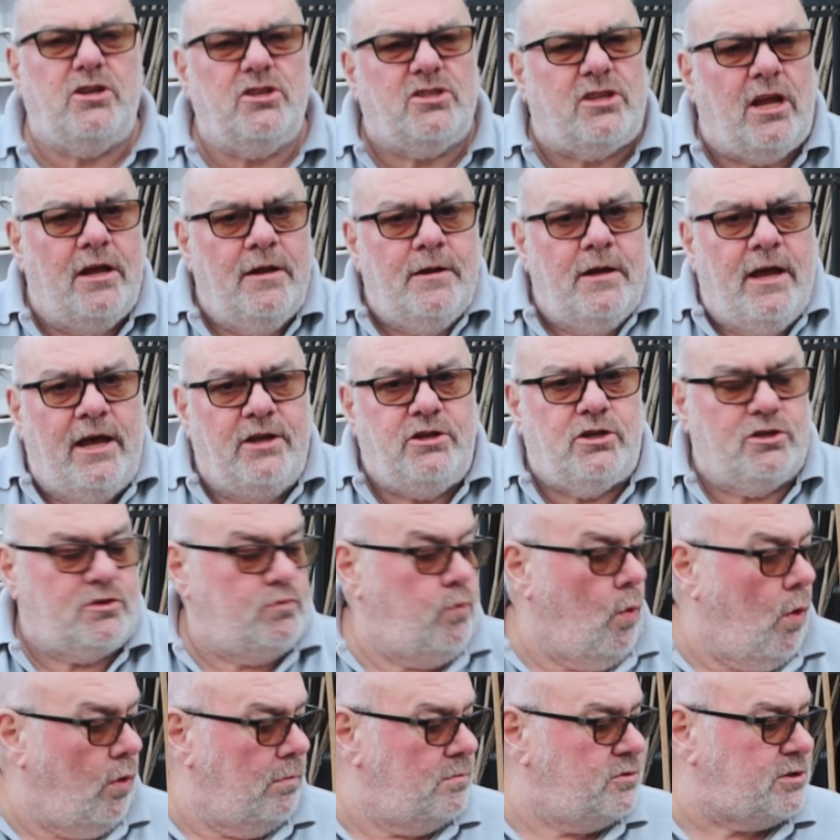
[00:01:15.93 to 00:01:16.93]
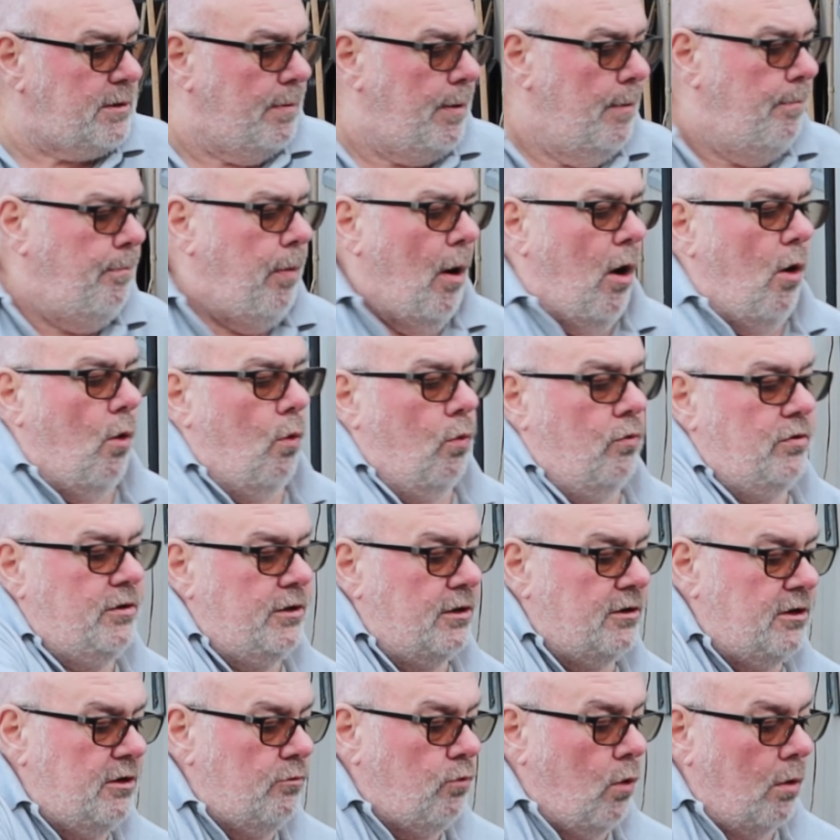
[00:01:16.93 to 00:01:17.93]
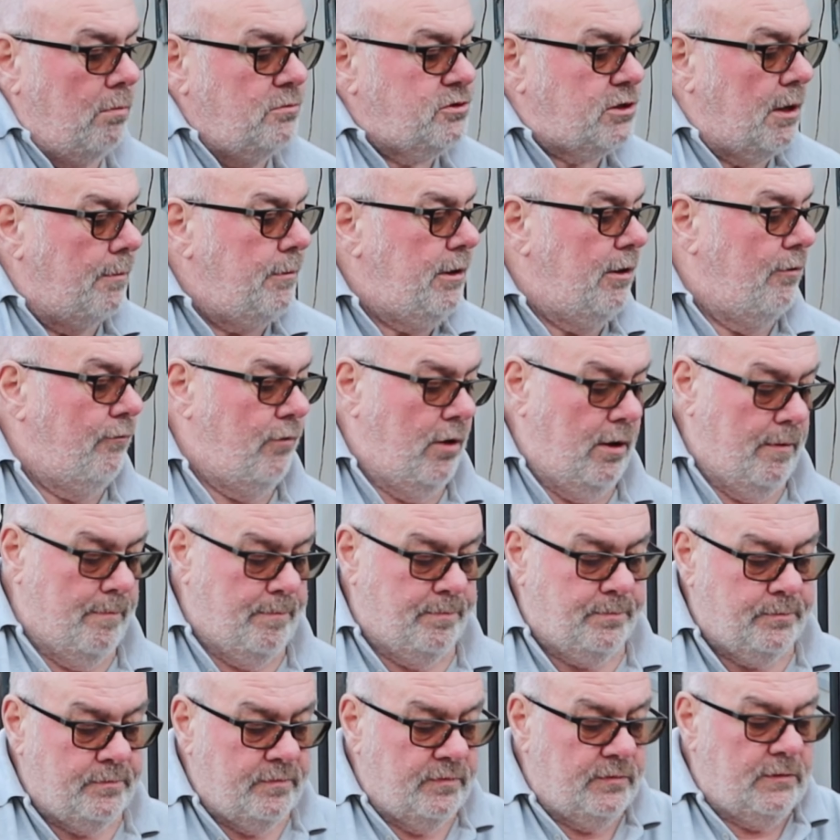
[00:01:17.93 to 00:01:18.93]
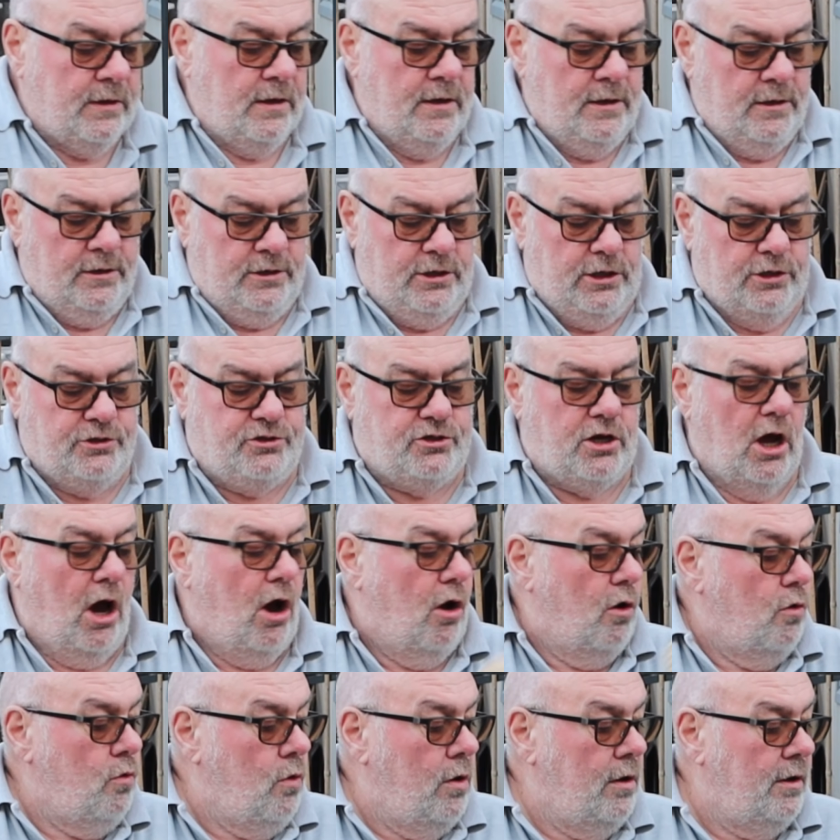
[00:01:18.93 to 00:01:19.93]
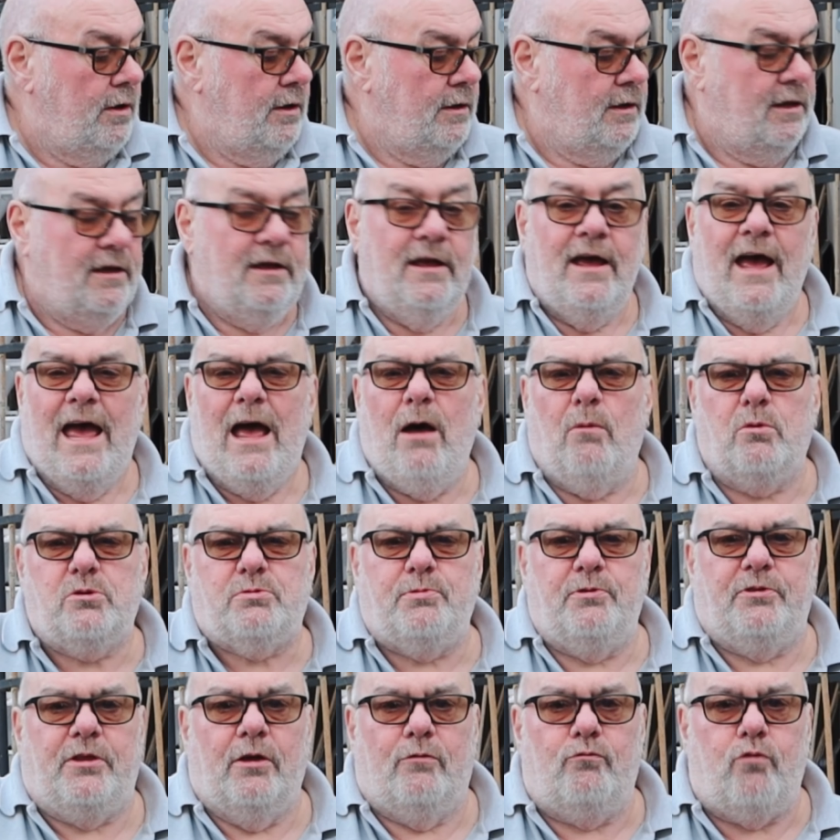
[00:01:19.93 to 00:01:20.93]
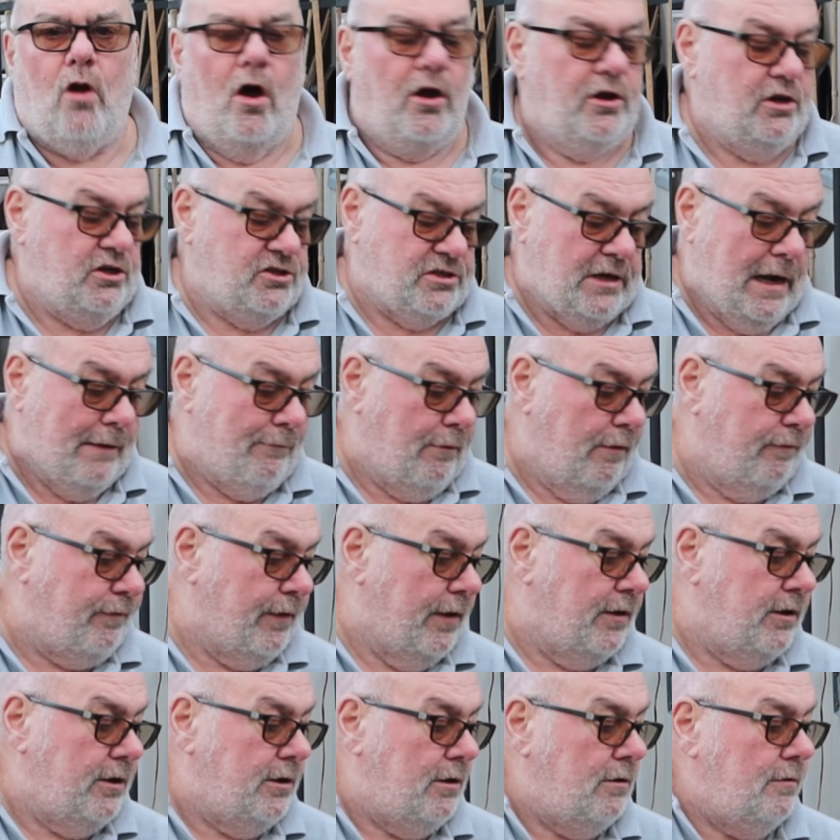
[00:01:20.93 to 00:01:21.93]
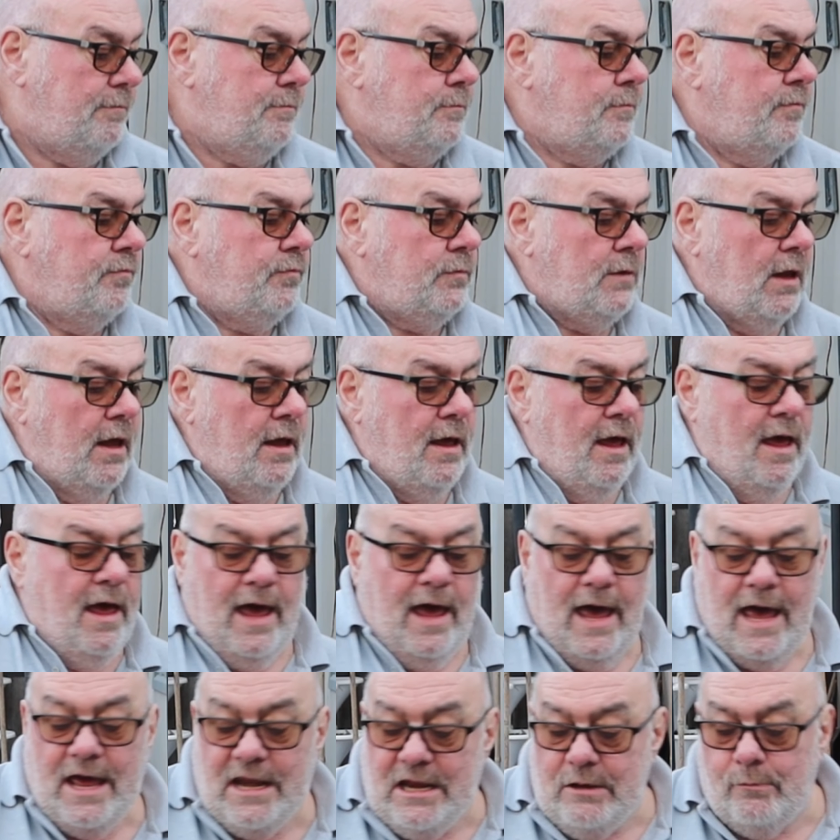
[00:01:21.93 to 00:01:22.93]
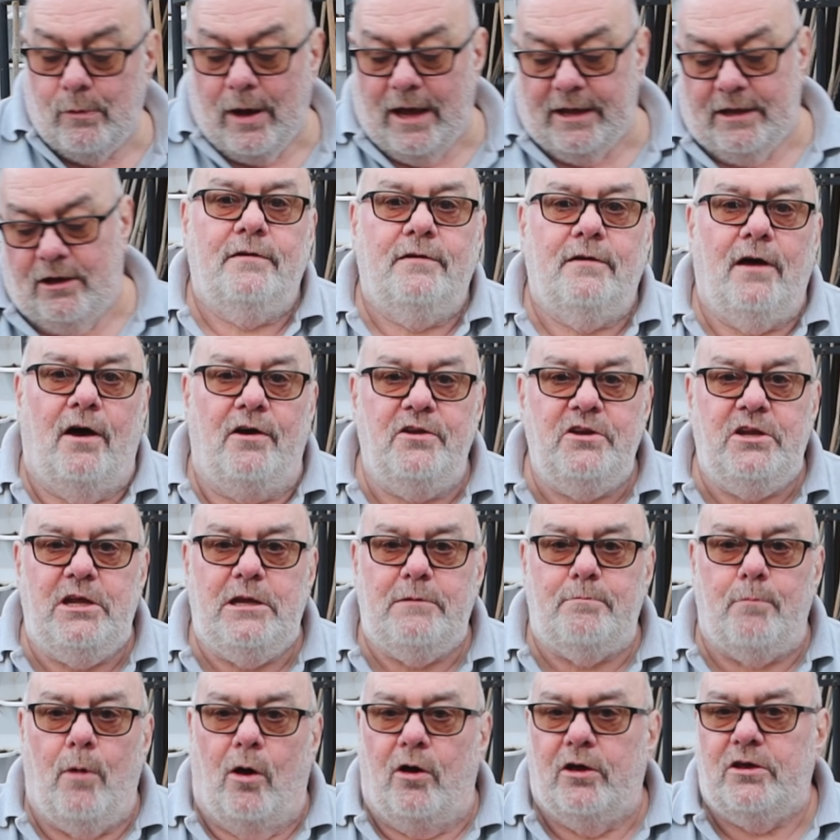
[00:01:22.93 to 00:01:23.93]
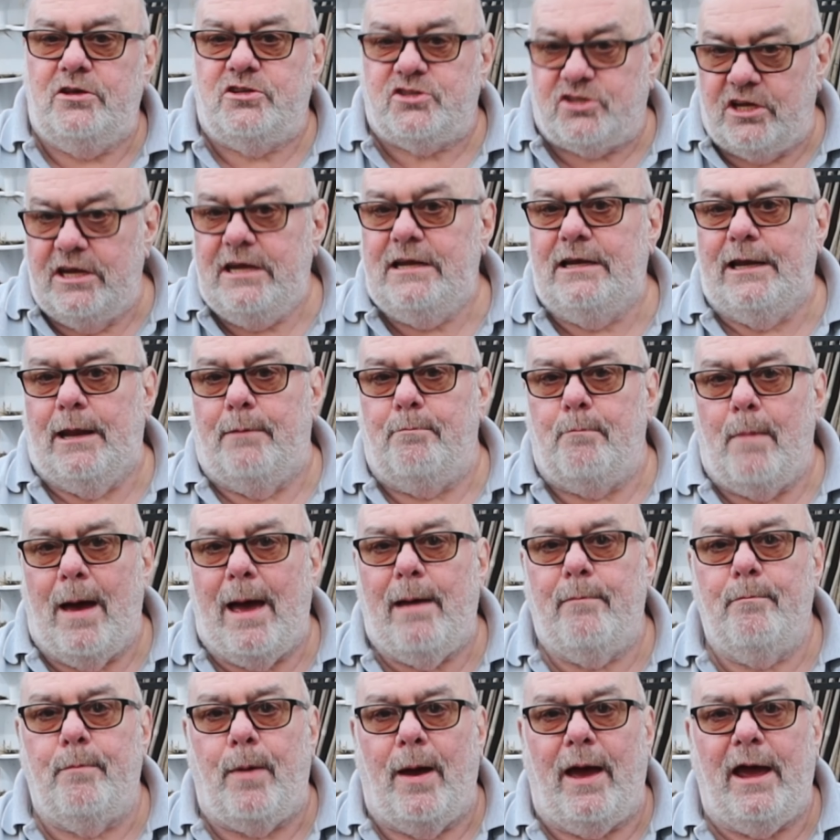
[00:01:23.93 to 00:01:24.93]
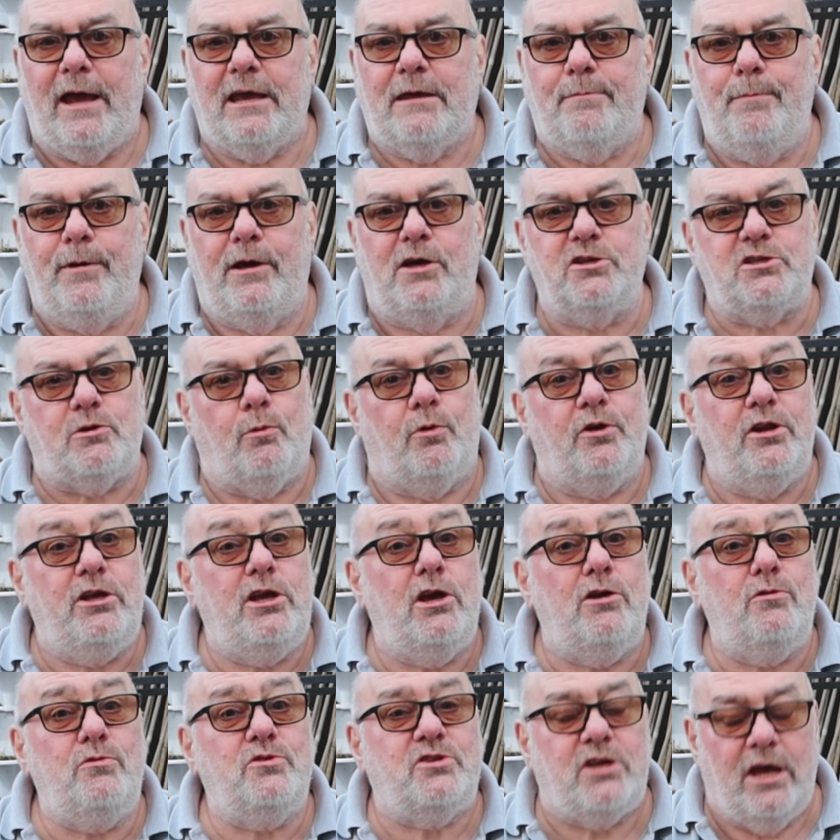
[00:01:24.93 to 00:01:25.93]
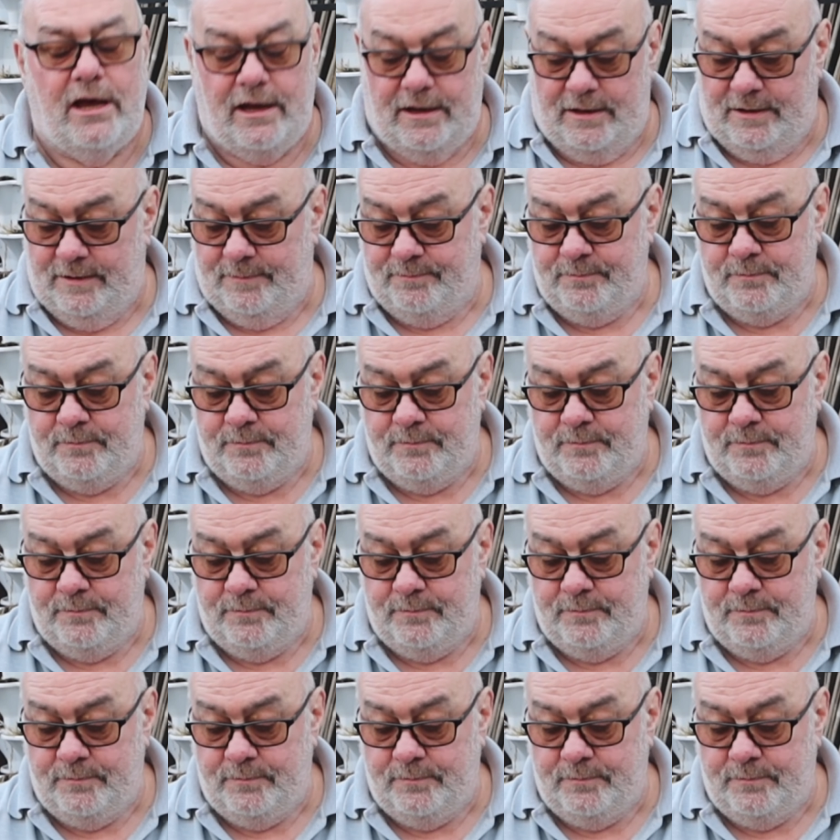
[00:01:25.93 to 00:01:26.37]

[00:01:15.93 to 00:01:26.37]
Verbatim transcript: Just it just warms up a bowl, you know, it warms up your um your dough, helps with the rise and everything, you know. Anyway, I need my seedling mat back because I want to use it.